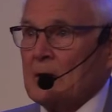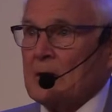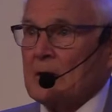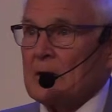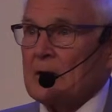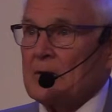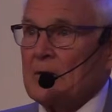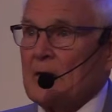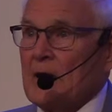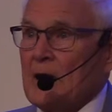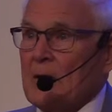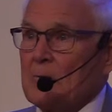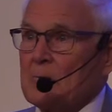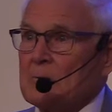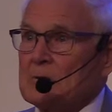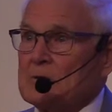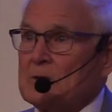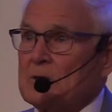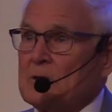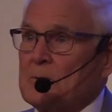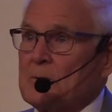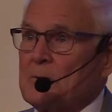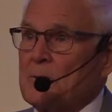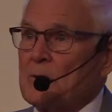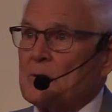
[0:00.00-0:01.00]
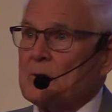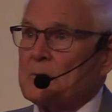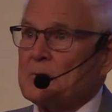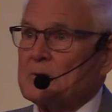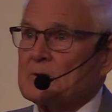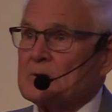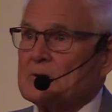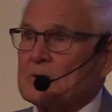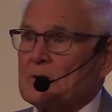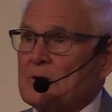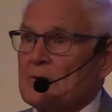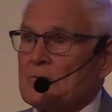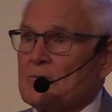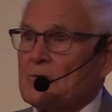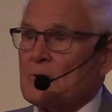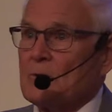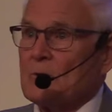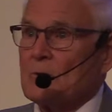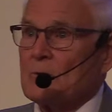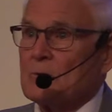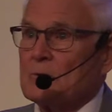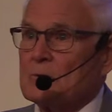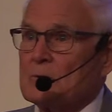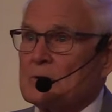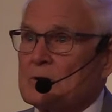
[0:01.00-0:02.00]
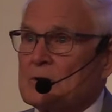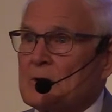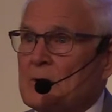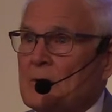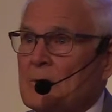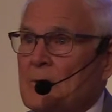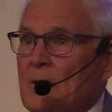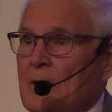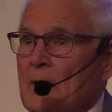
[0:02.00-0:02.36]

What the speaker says: And that was the purpose of those.